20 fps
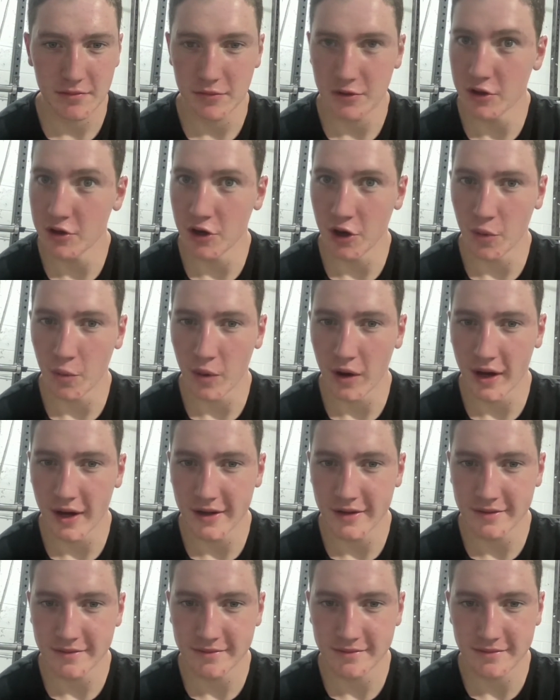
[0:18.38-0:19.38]
You know why.
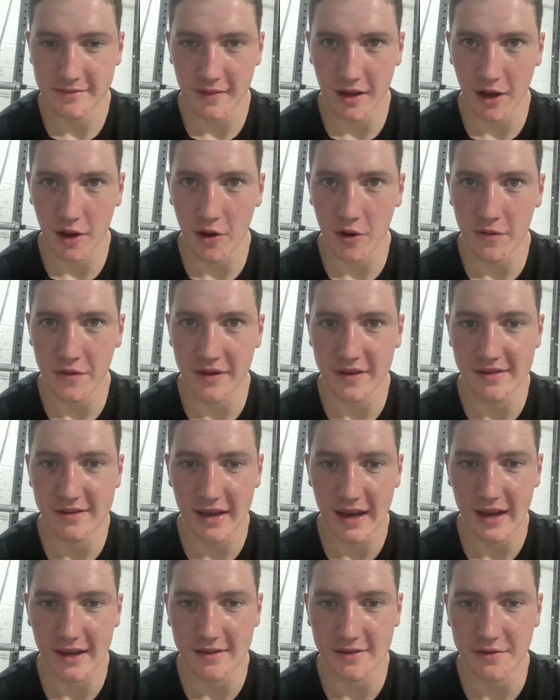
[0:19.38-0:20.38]
On this
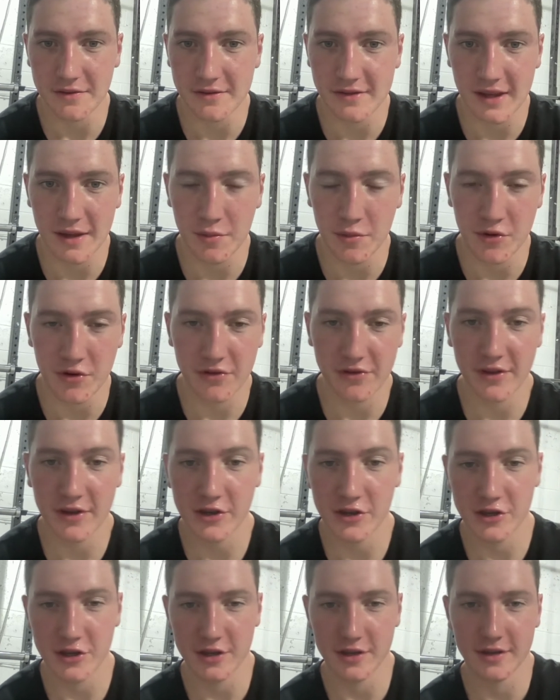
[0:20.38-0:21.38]
active semen
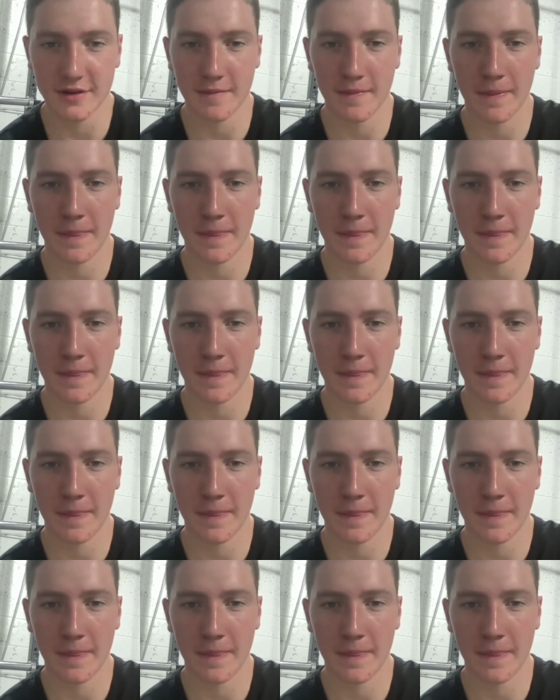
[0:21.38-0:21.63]
retention.